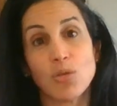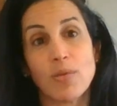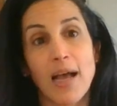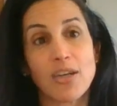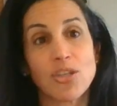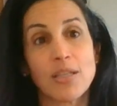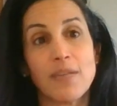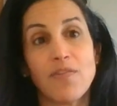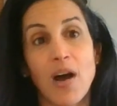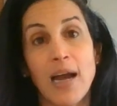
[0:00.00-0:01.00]
You will actually
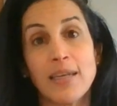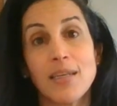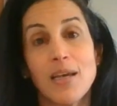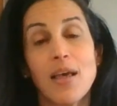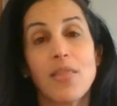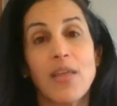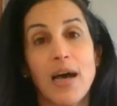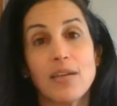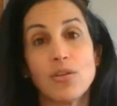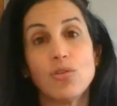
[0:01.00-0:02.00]
find
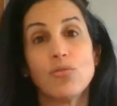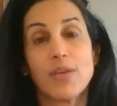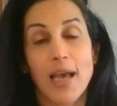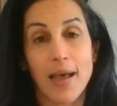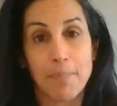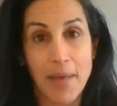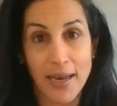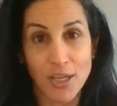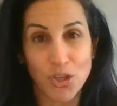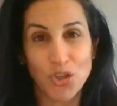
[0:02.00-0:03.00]
that you can
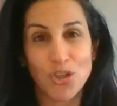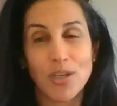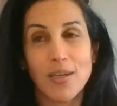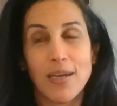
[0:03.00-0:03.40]
manage,